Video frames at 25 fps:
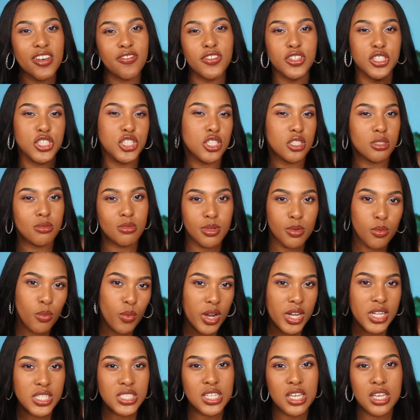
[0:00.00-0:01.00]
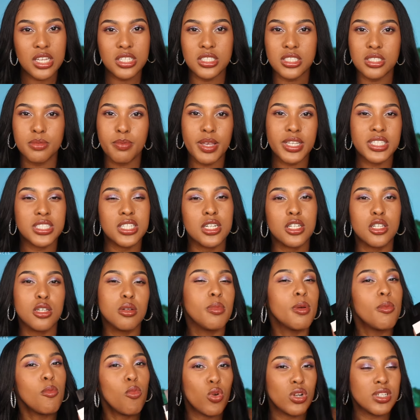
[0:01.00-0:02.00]
if a gentleman wears it, it just makes it a little
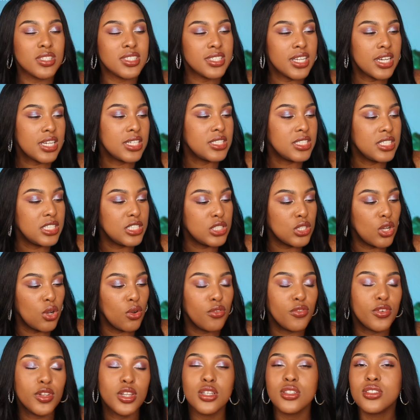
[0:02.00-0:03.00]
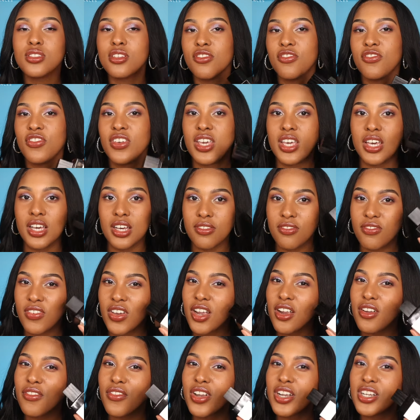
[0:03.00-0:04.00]
bit more sexy. So Philosophia,
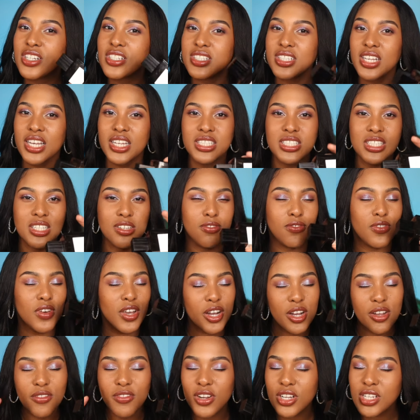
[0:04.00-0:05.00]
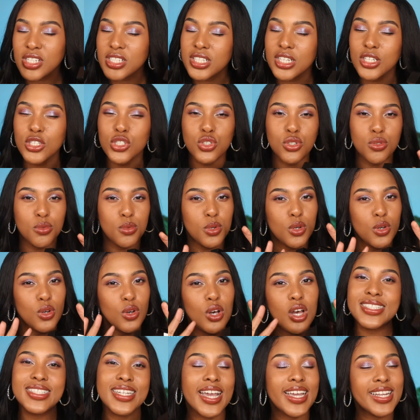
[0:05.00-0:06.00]
very, very sexy, very, very sensual,
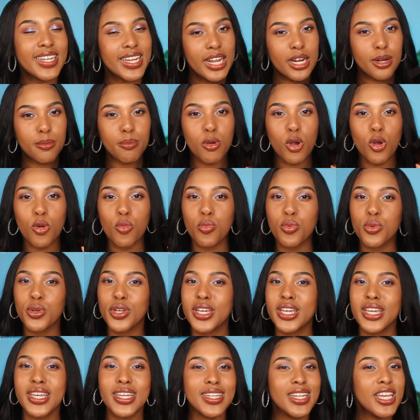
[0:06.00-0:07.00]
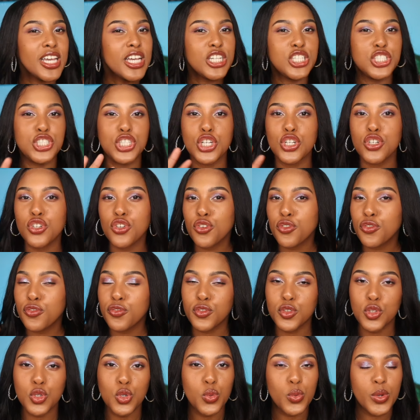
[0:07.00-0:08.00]
date night appropriate, gender
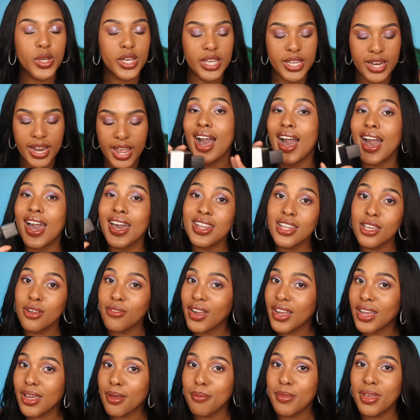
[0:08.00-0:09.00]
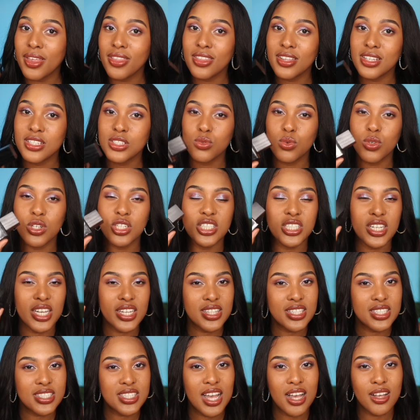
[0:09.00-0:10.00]
fluid. Highly recommend this one. Check
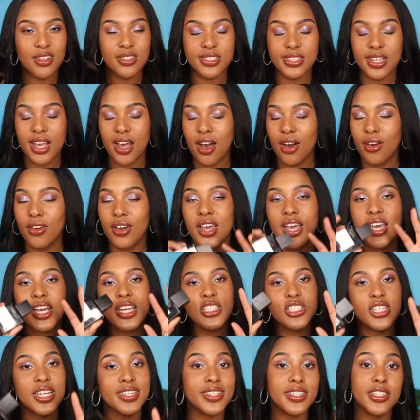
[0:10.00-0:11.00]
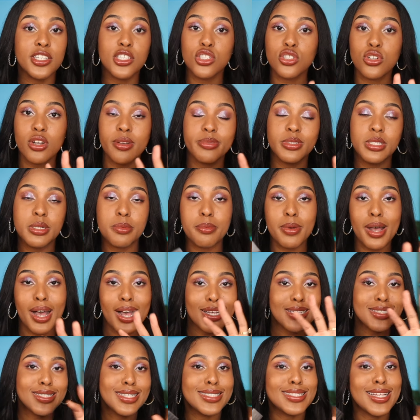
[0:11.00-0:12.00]
this house out. Check the description
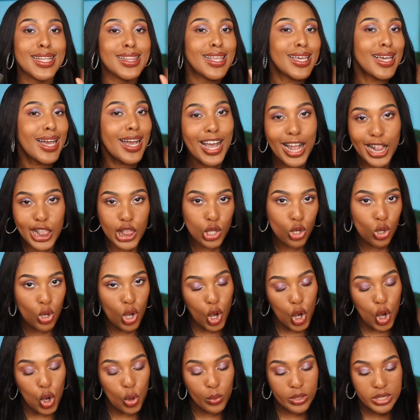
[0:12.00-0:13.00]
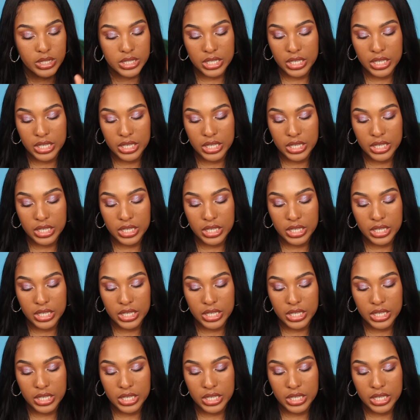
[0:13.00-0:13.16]
box because I think I got a little code with